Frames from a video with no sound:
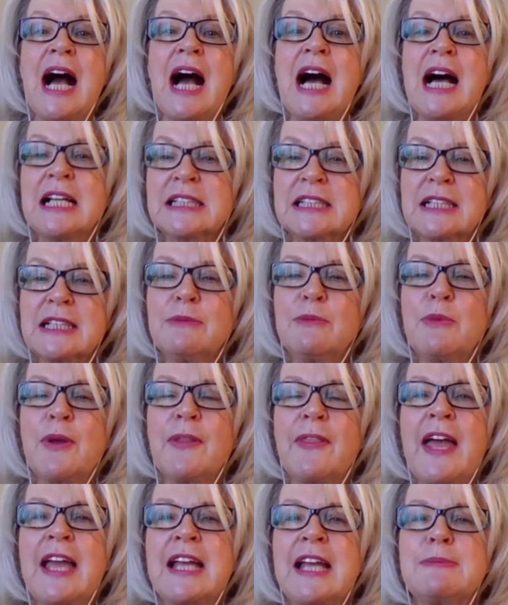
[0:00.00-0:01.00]
ask them
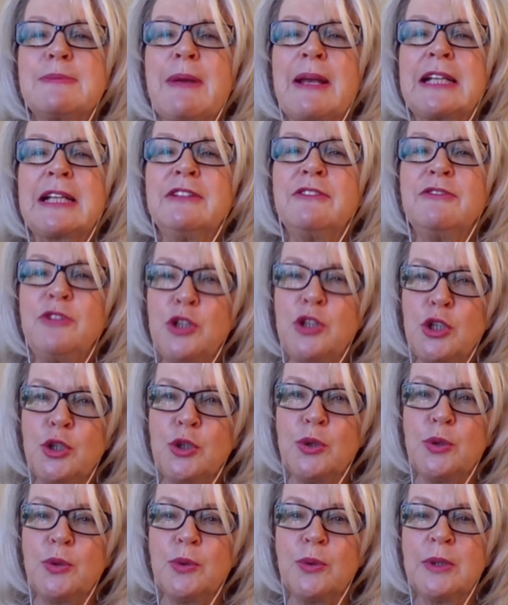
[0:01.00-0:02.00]
what they expect of
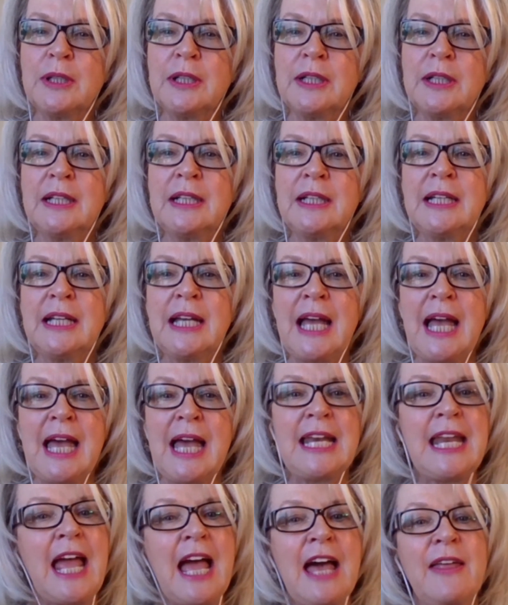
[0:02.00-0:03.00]
you
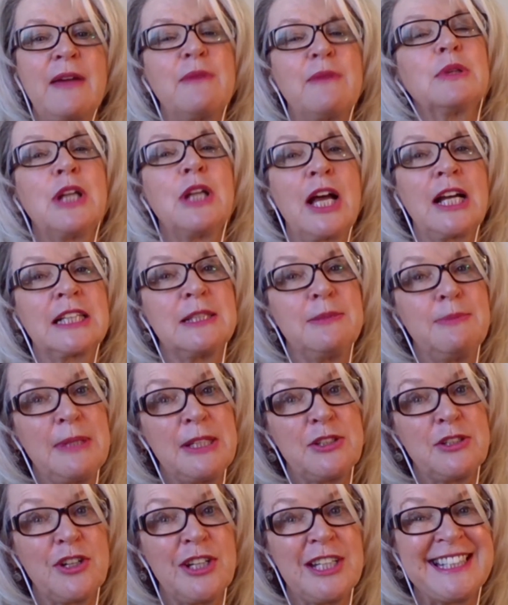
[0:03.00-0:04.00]
and how they would like to be
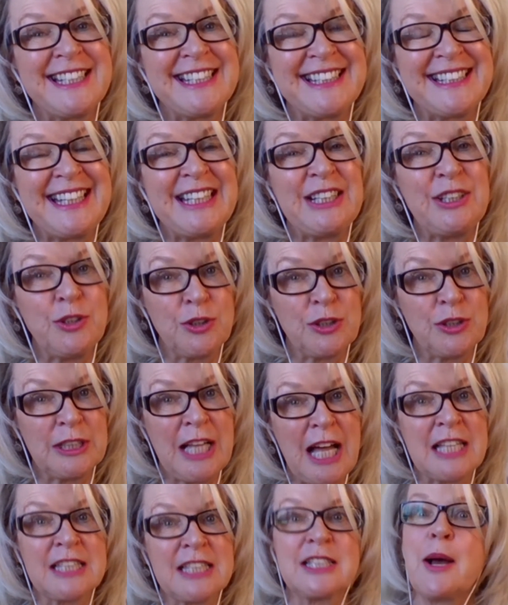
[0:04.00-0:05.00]
treated in your
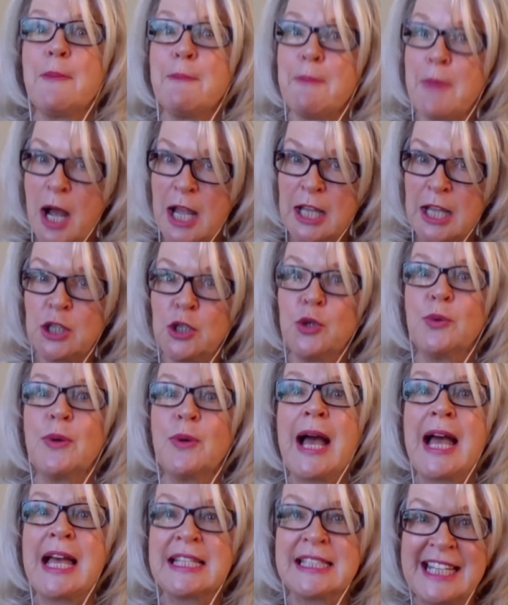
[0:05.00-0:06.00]
class by you
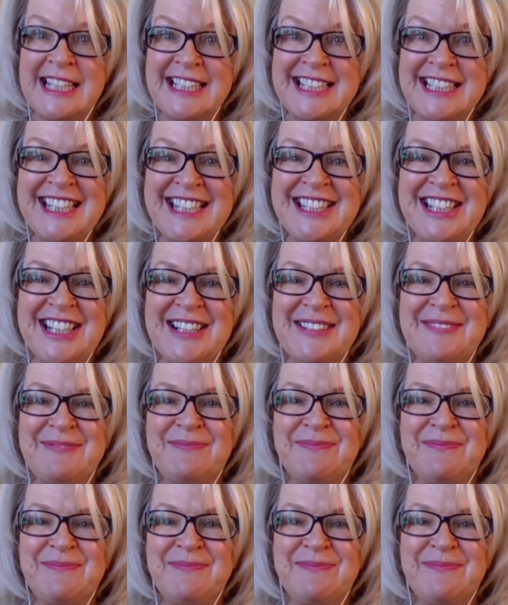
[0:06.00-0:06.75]
as their teacher.